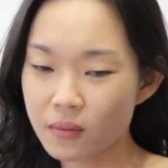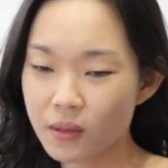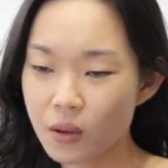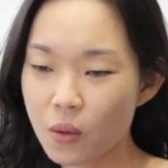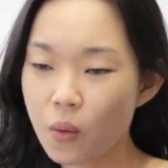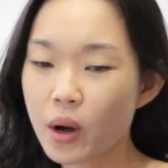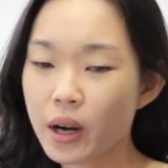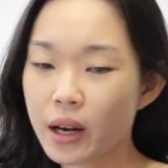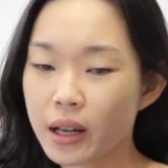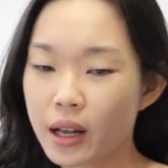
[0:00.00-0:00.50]

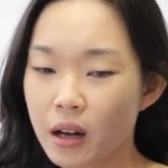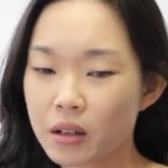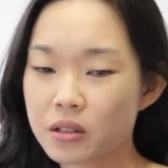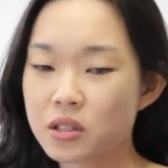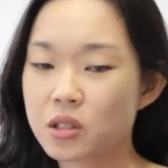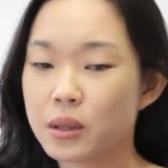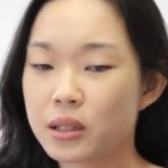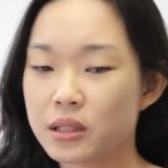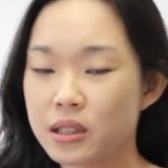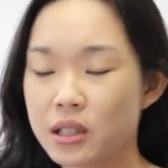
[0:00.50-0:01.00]
what I
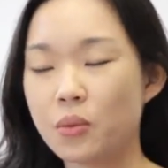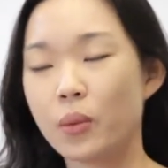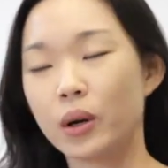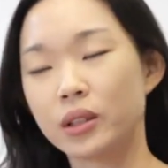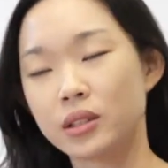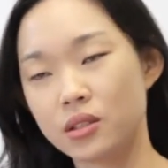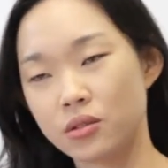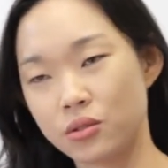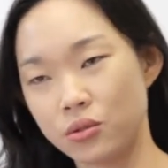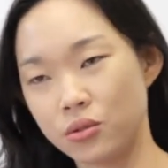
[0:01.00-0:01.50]
ultimately
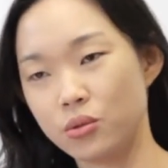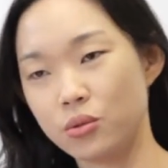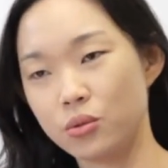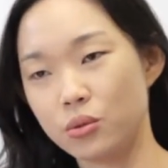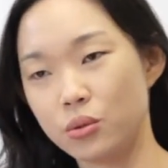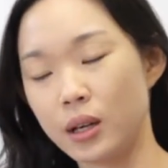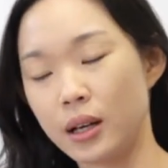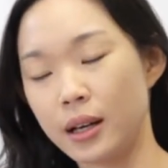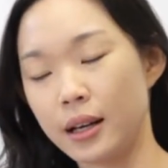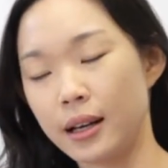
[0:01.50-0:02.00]
wanted to
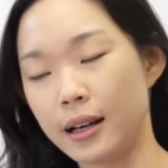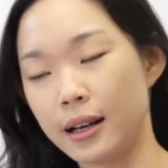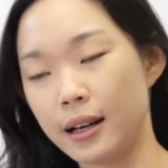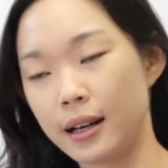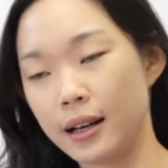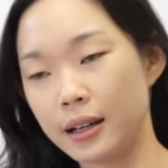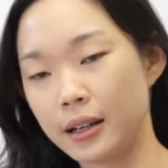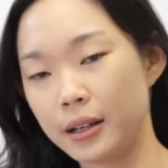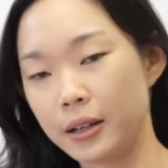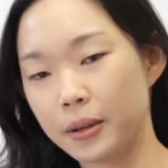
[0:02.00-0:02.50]
do
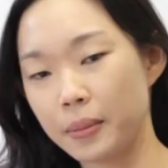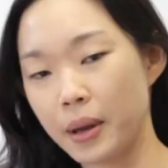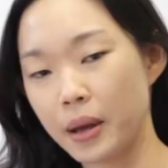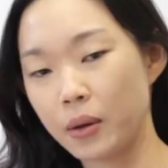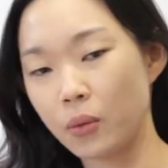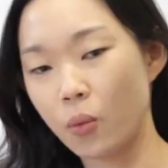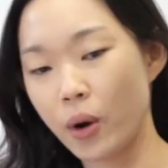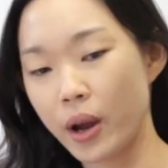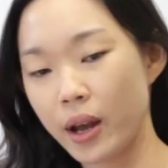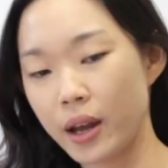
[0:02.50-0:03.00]

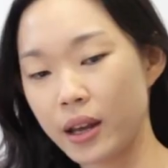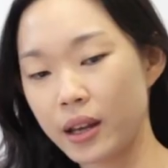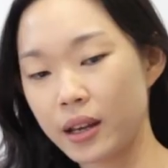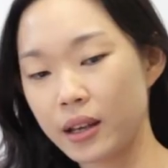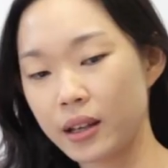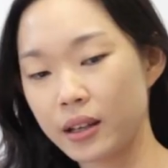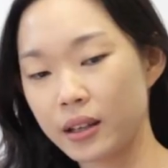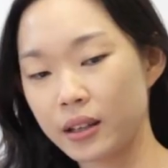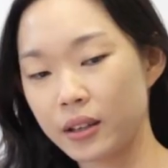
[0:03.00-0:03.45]
and where